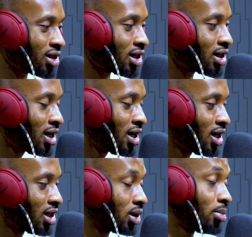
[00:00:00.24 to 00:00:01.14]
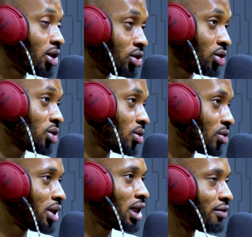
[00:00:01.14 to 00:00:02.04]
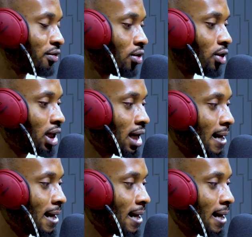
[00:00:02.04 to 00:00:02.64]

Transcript: talk about the just concluded AFCON.